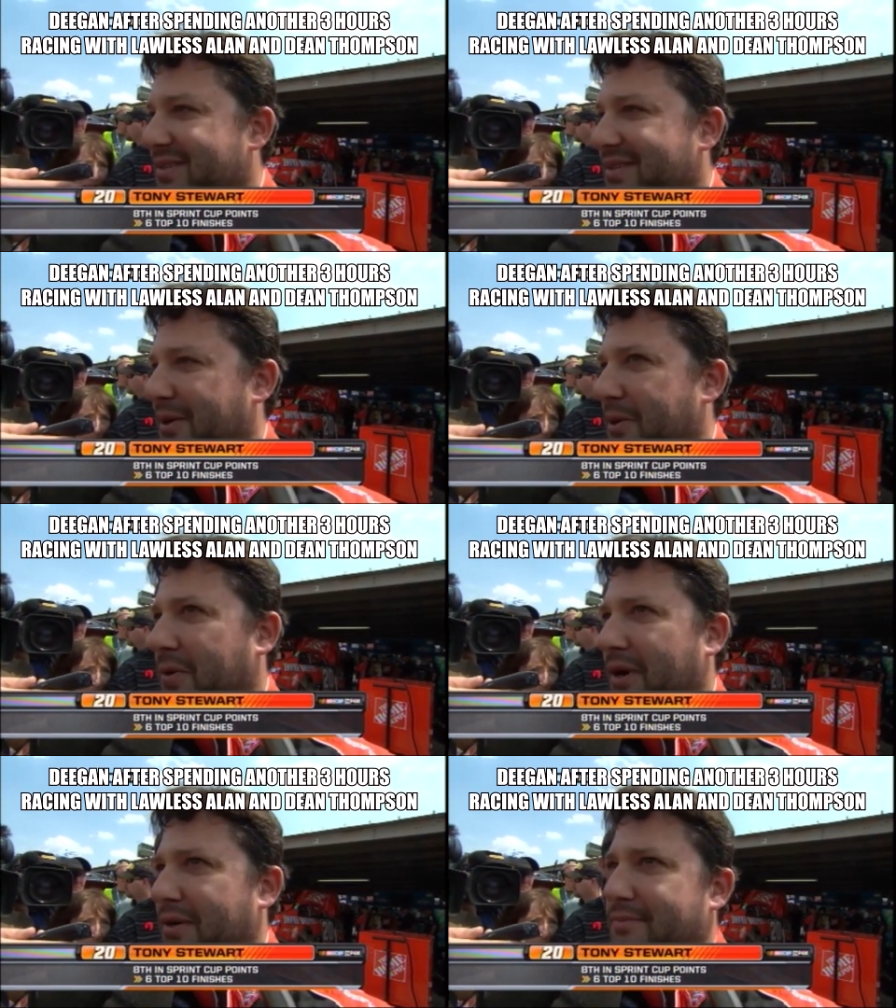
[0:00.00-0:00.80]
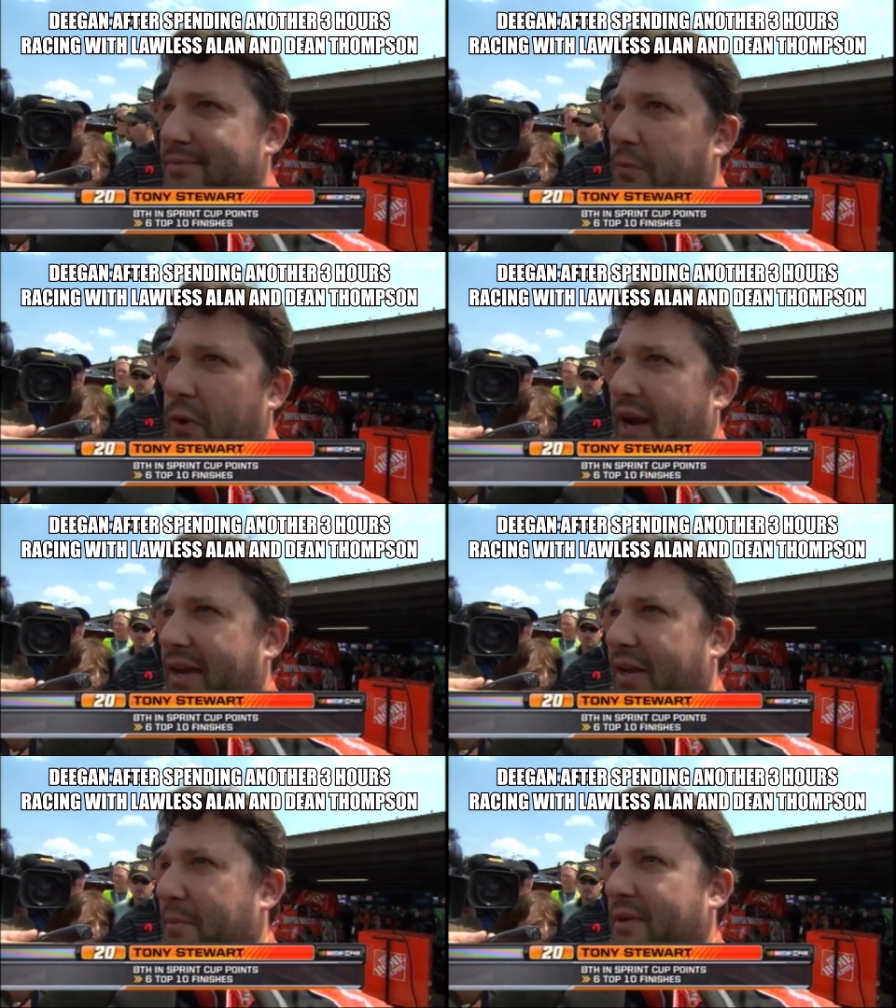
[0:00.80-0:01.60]
So um, when I
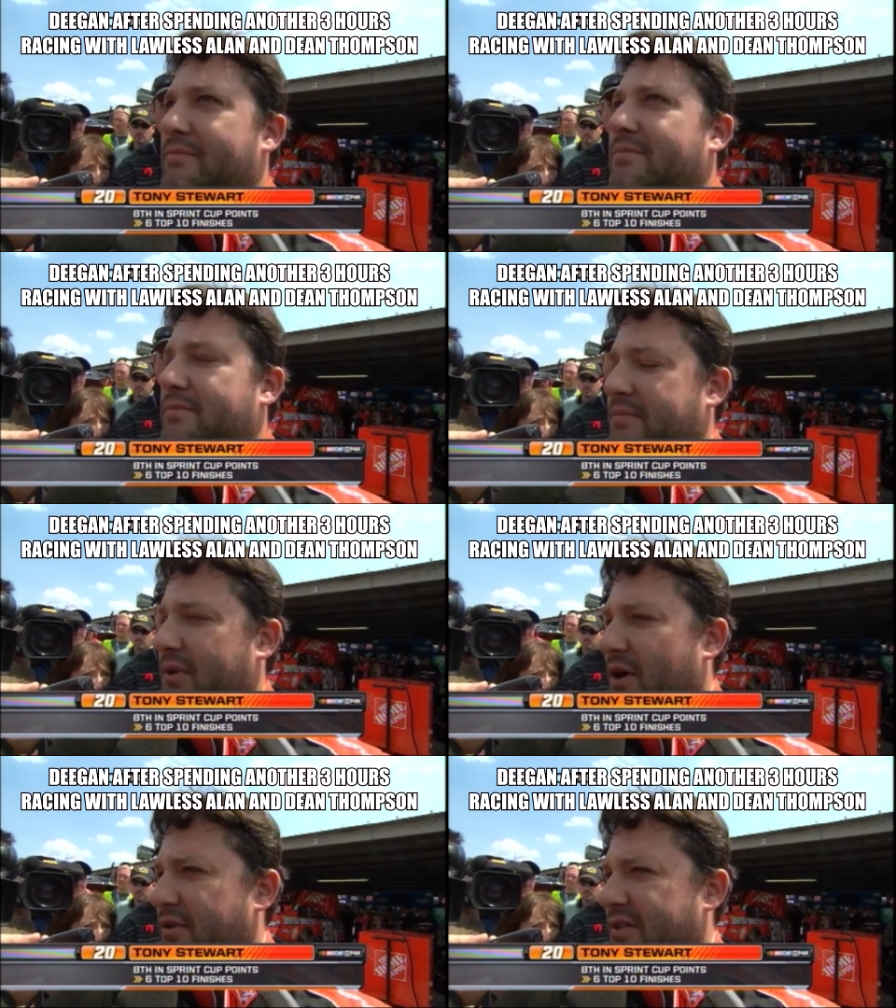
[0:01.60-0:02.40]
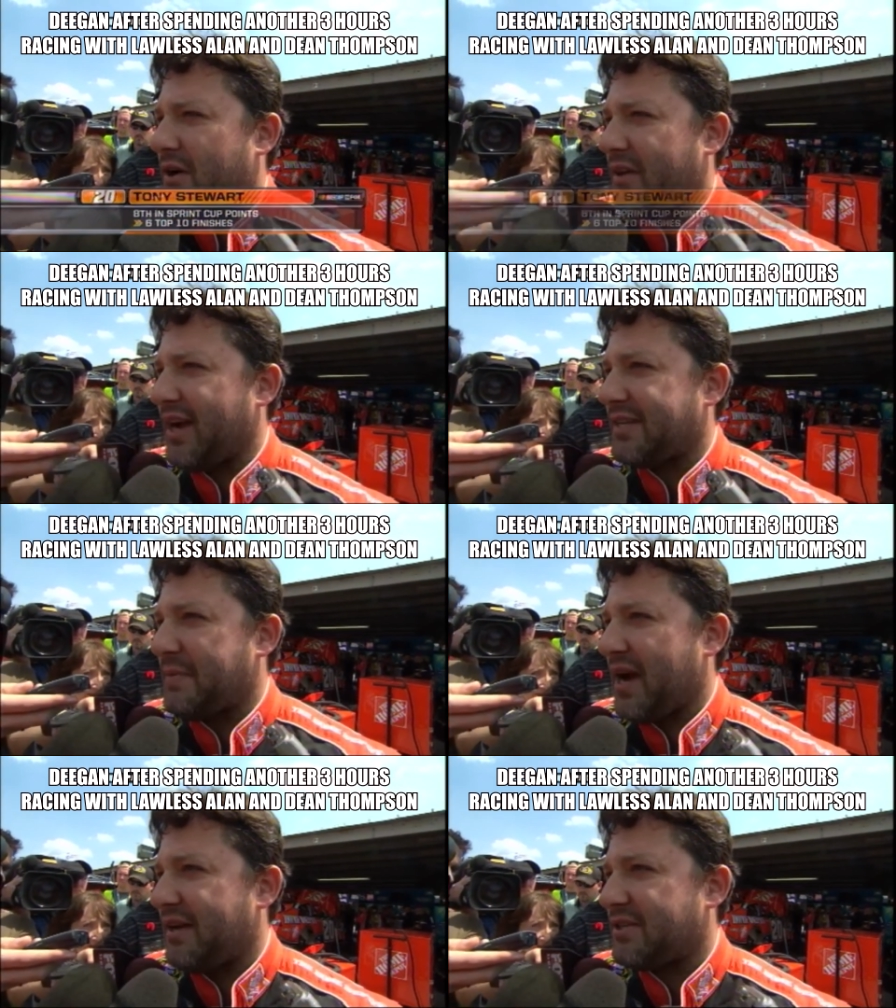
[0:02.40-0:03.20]
hit him, it caused all the guys
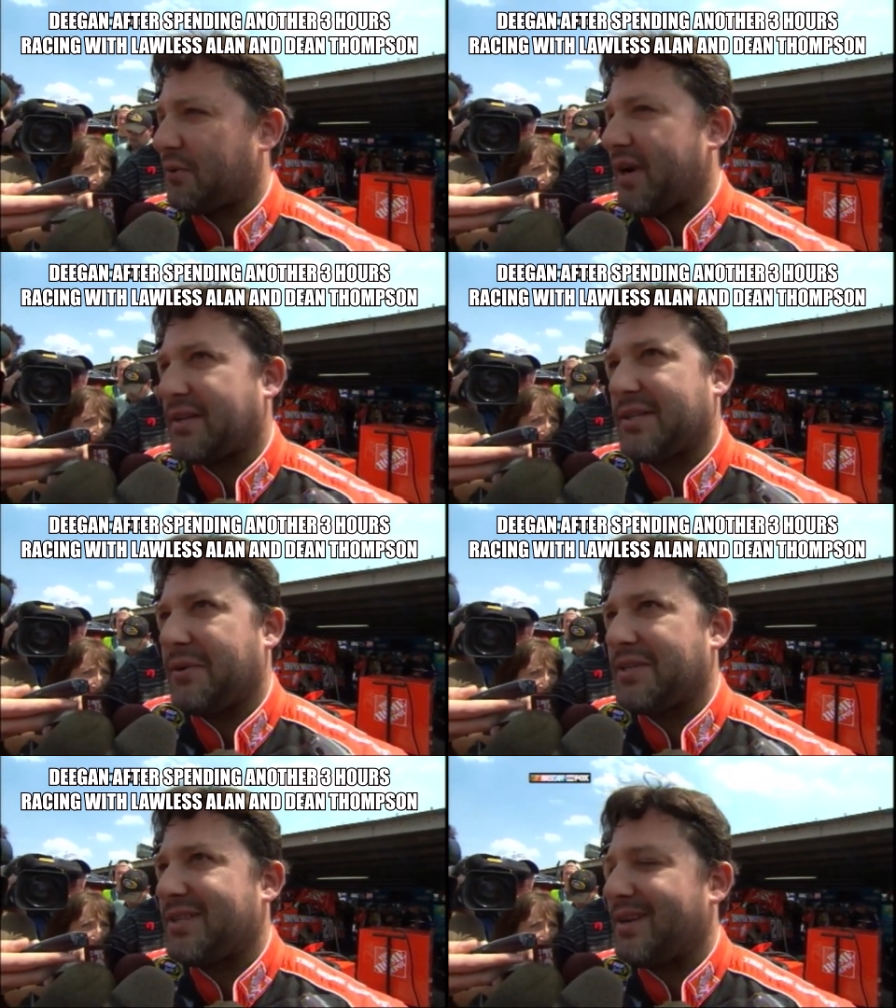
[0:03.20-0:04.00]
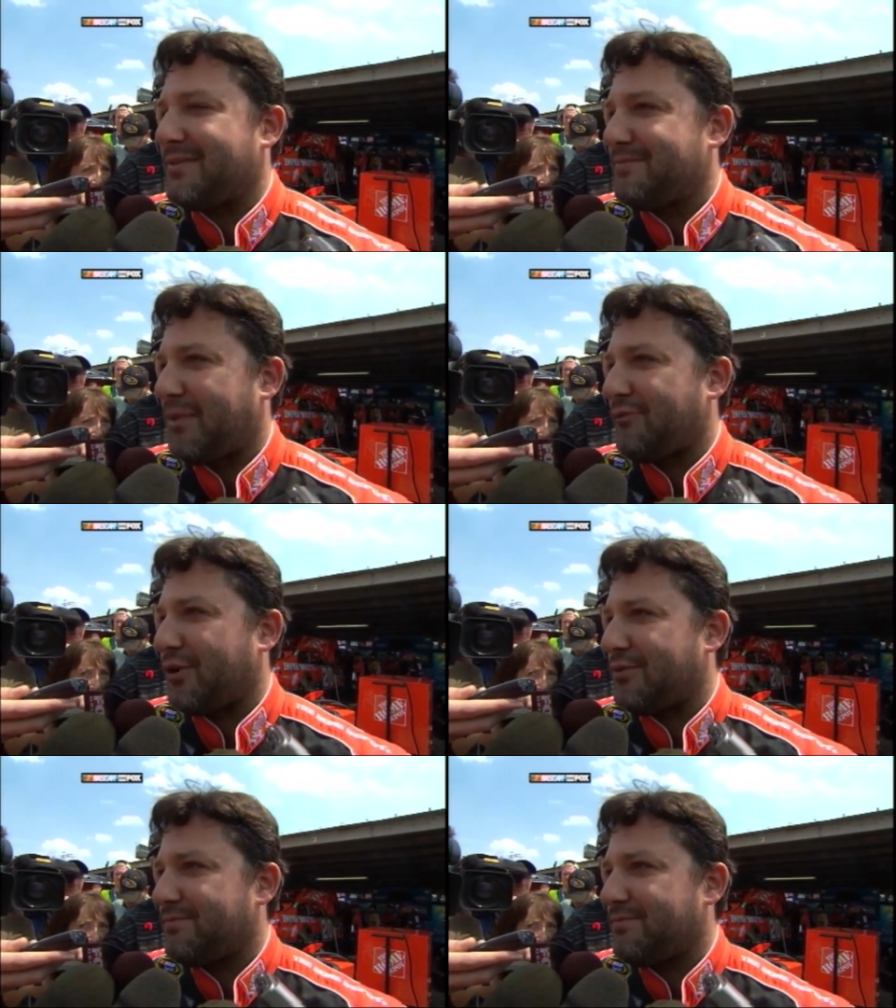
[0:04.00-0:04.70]
behind us to wreck. So it's uh, my fault.